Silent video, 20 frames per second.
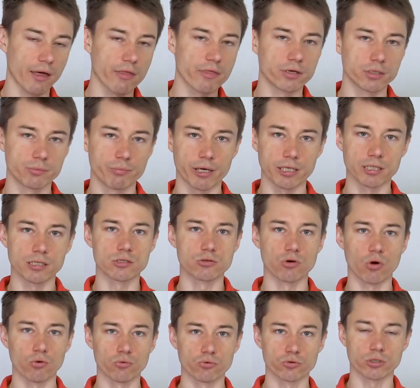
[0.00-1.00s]
a third-party
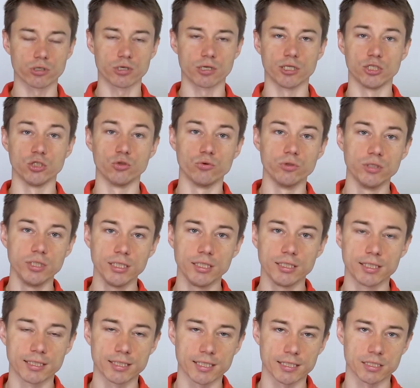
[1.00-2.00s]
solution, you
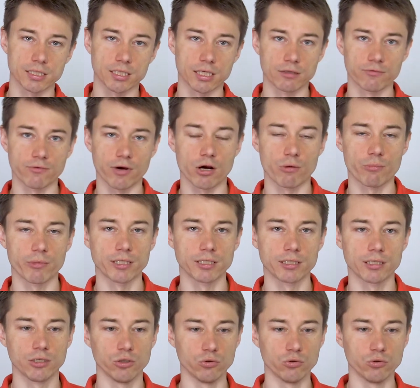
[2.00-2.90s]
need a testing environment.